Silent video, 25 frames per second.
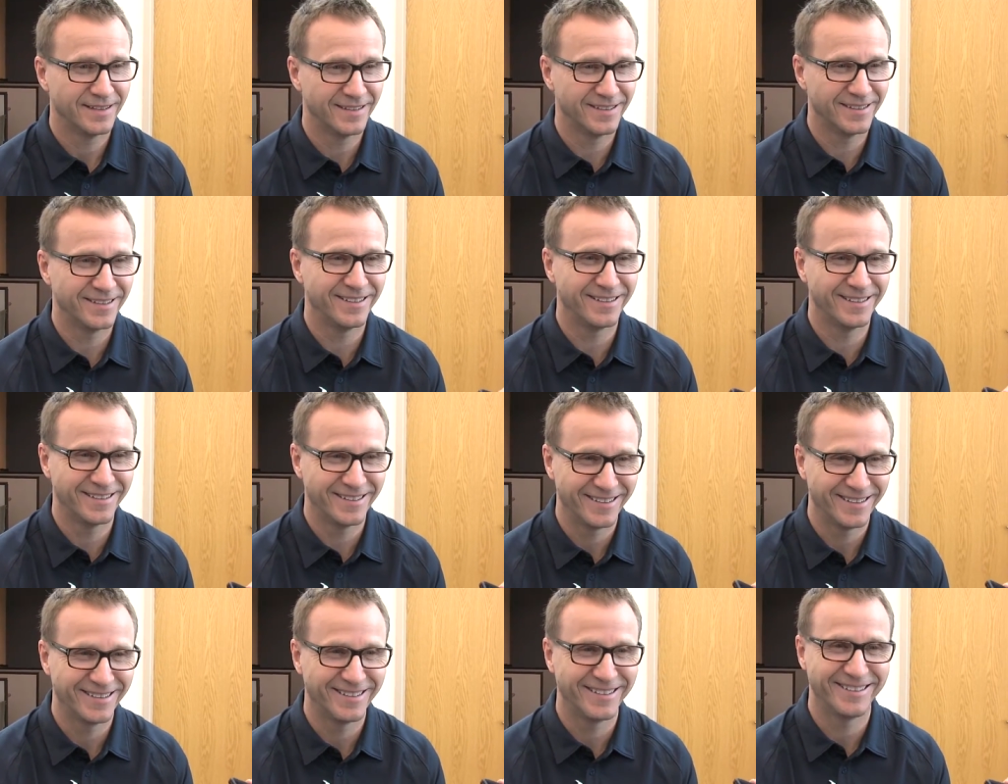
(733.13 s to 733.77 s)

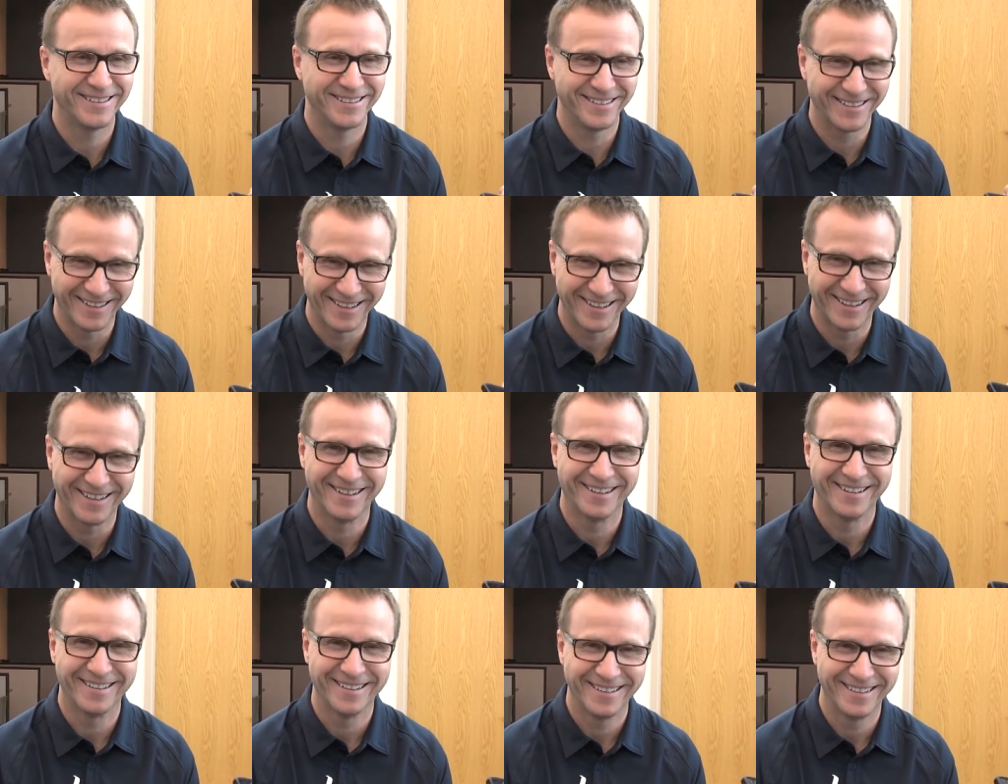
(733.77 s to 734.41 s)
it's not always the
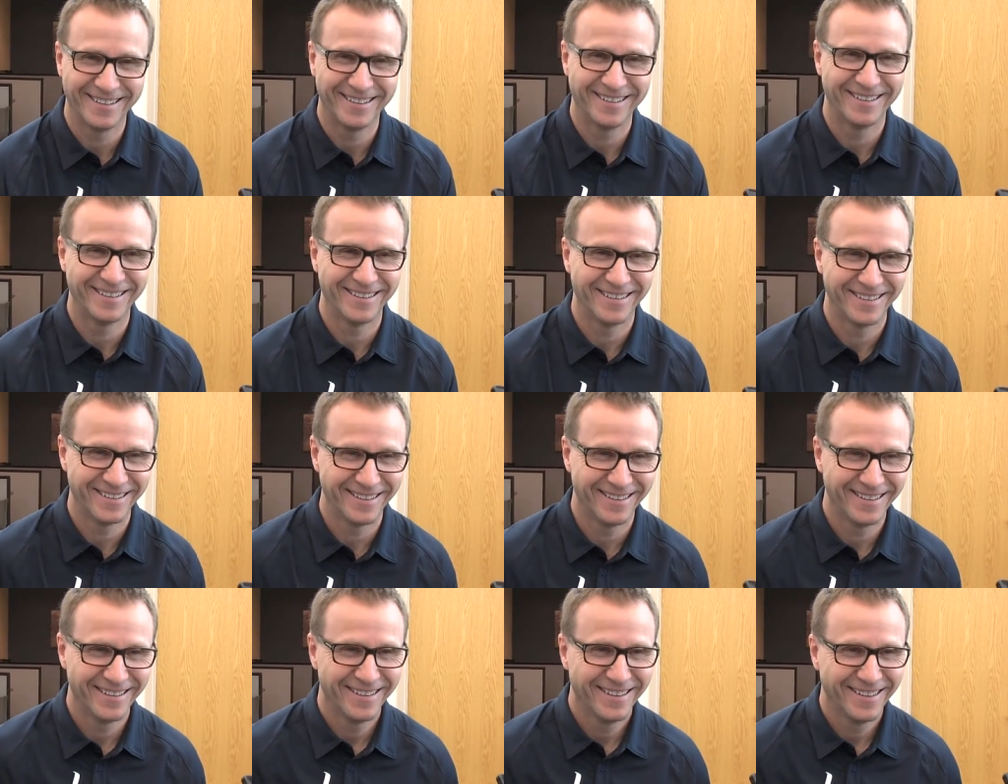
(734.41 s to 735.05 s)
direction you want
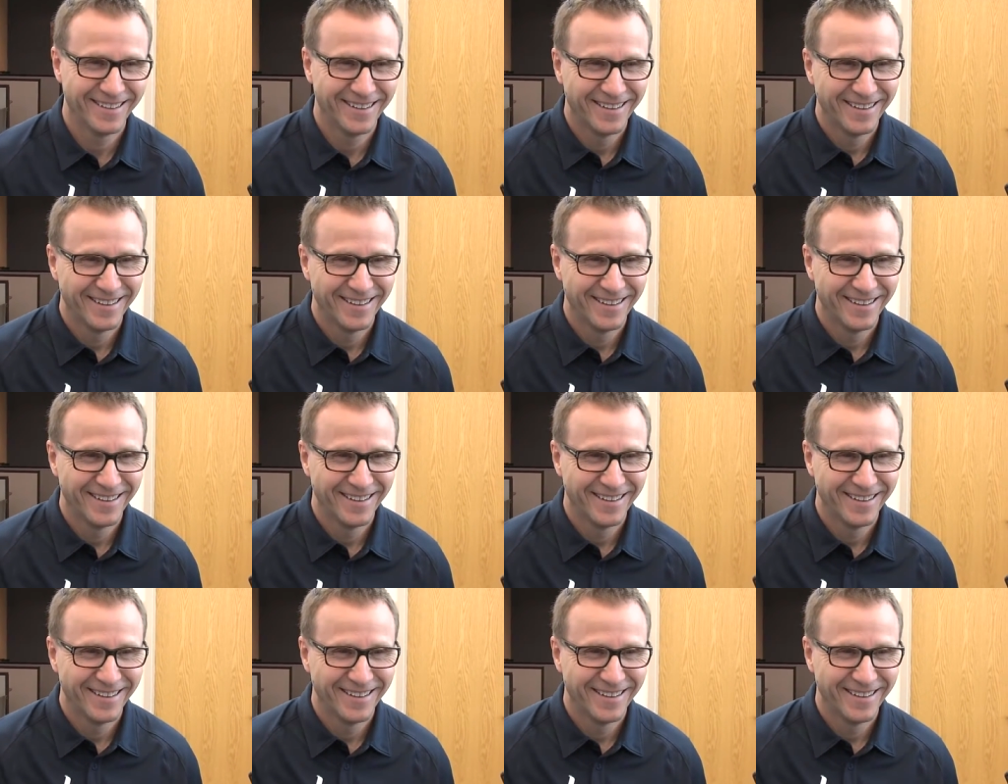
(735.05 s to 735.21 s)
it to go.